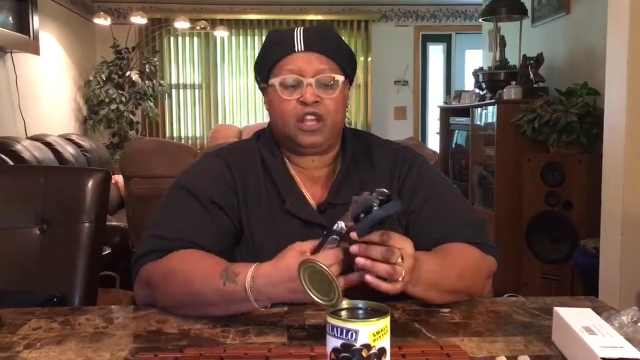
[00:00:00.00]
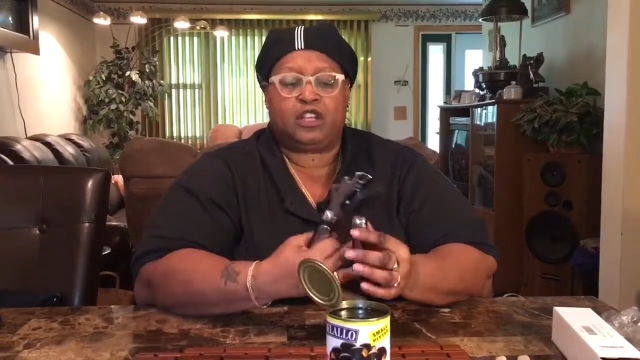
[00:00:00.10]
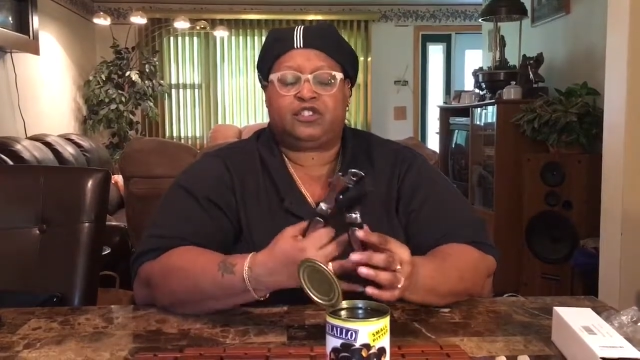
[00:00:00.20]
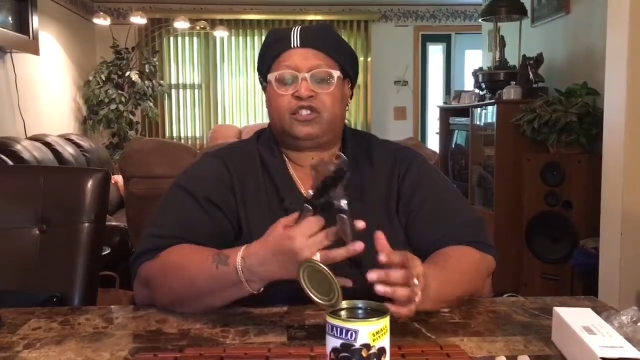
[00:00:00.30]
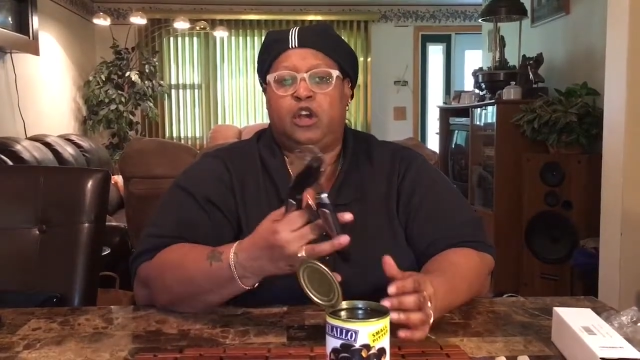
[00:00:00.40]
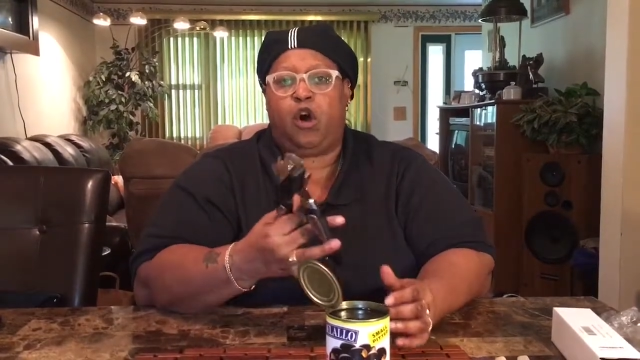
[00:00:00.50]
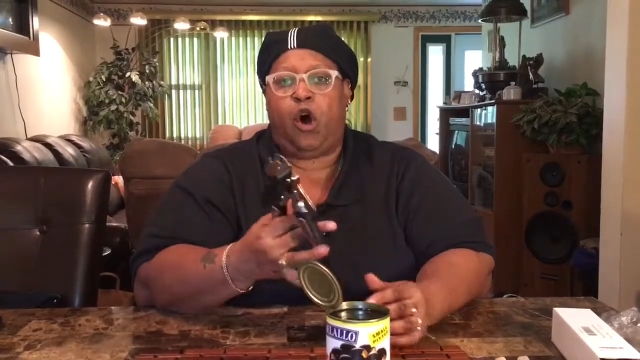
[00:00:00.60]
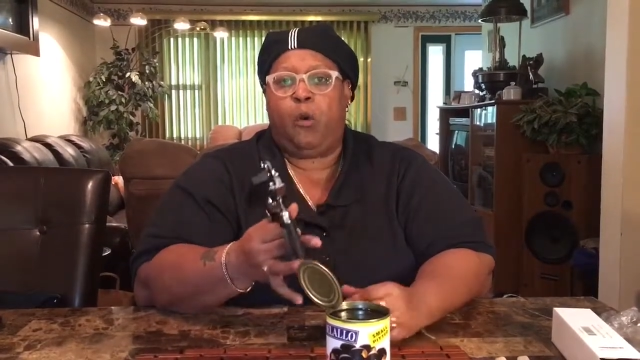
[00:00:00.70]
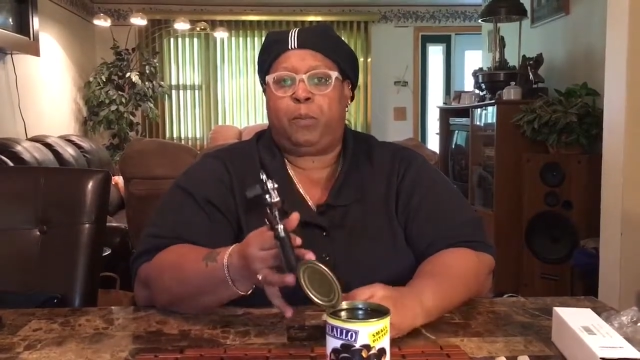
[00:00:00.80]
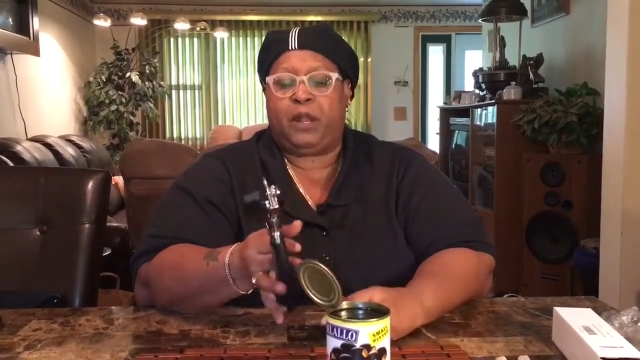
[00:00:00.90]
can still
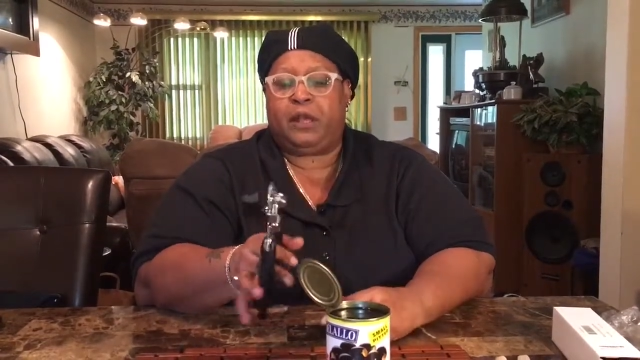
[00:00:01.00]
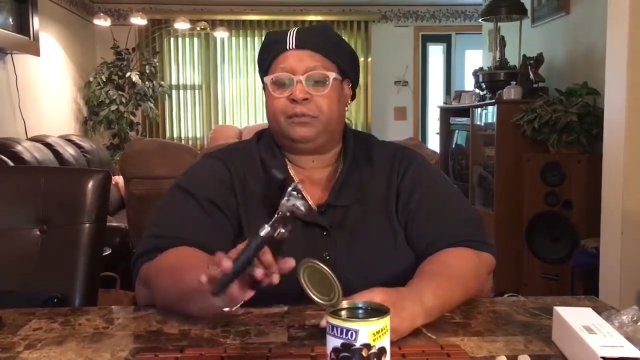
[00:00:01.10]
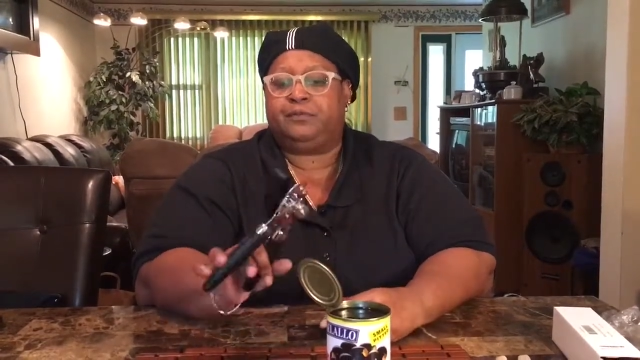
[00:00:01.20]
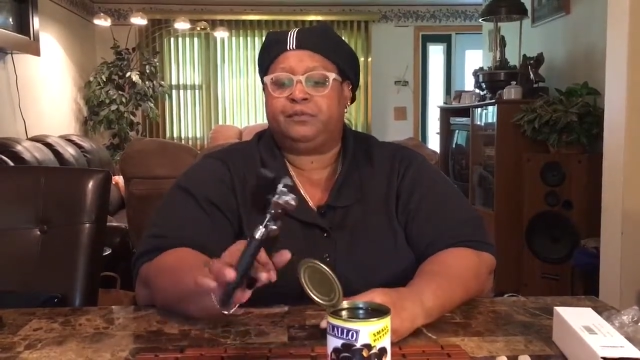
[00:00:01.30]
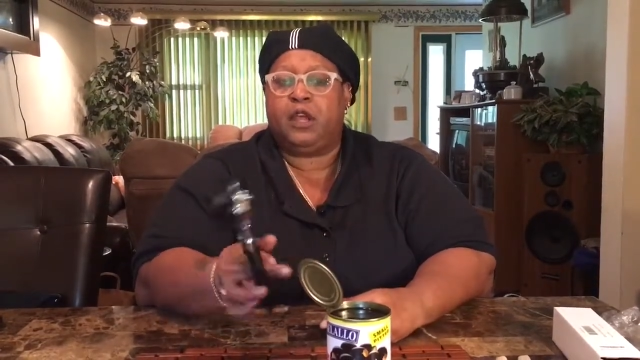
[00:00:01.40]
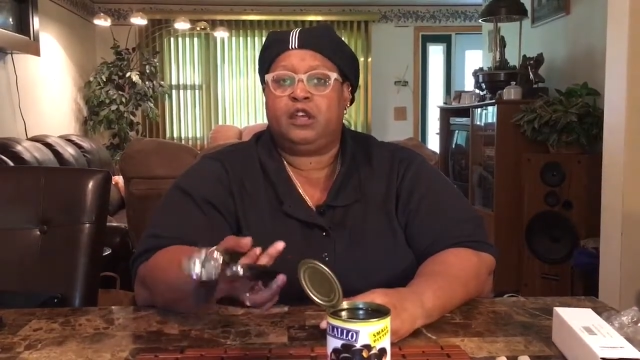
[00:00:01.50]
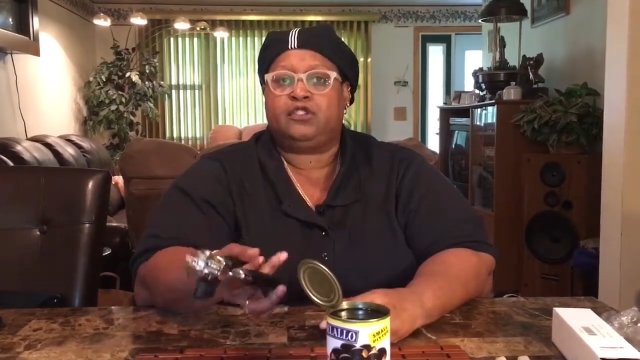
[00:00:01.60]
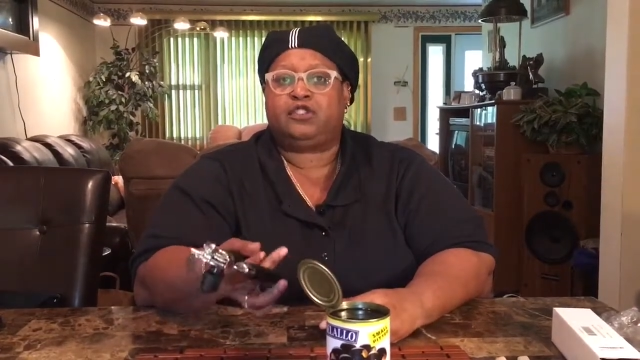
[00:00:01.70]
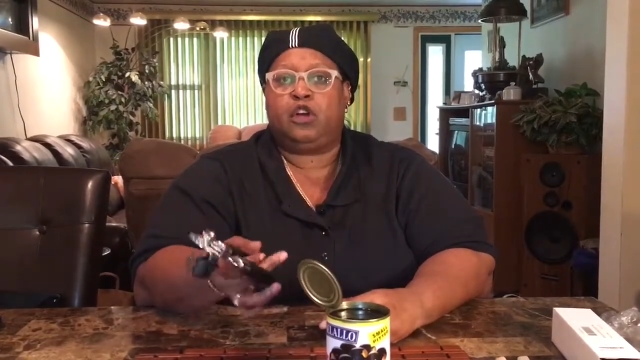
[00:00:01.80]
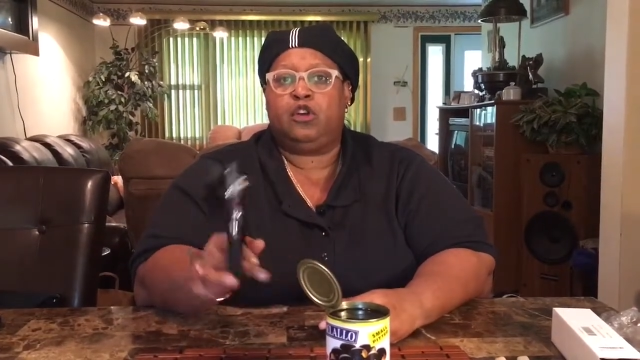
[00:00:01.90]
open it,
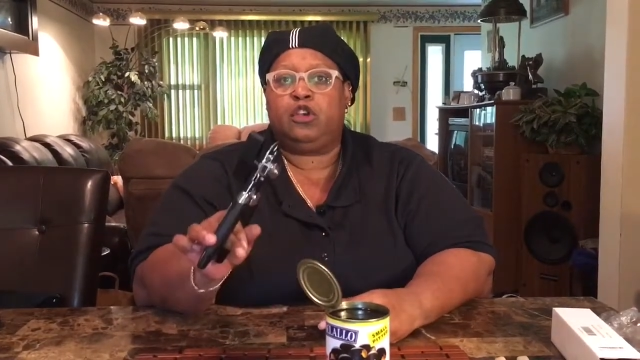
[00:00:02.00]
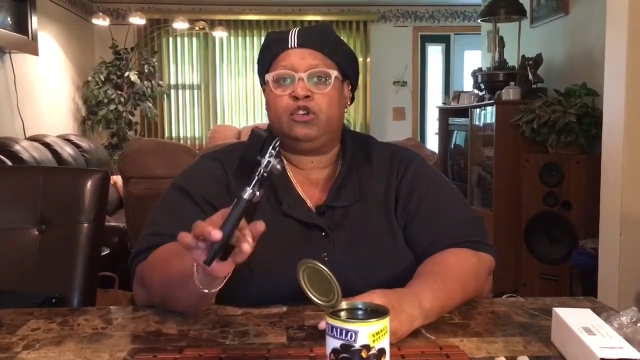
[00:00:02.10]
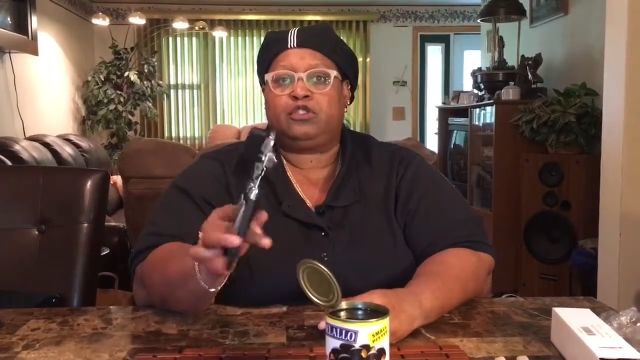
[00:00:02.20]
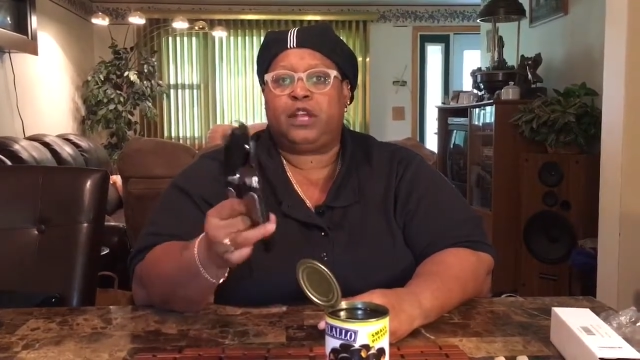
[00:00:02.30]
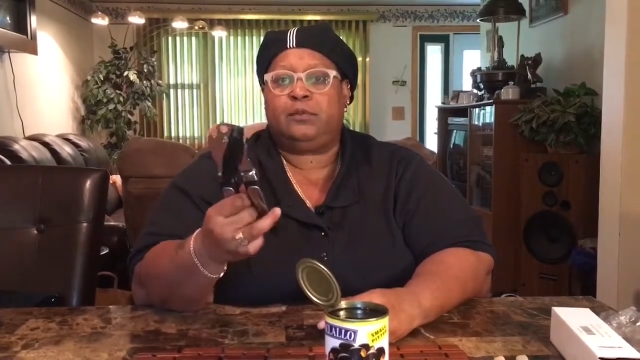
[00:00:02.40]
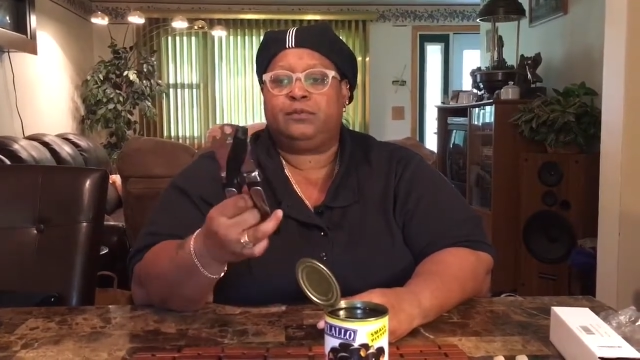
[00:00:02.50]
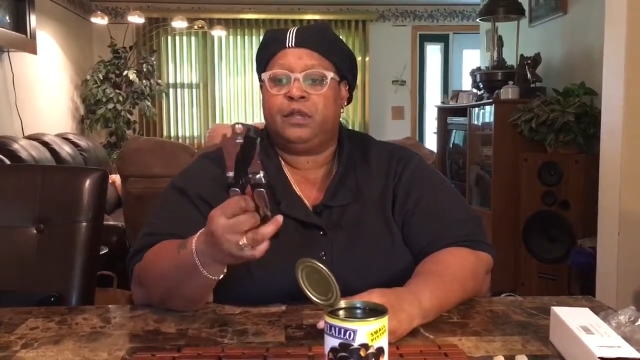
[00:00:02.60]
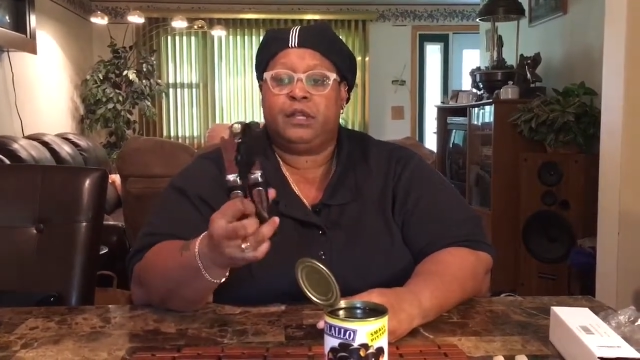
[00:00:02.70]
Still use it.